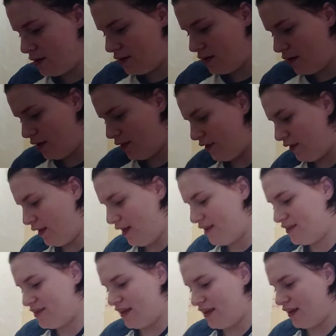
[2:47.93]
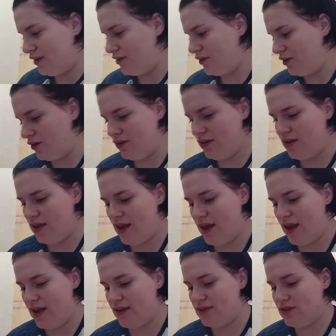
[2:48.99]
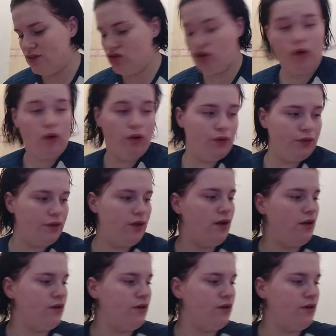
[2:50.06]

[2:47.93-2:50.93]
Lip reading: Now, the last thing I do is tone.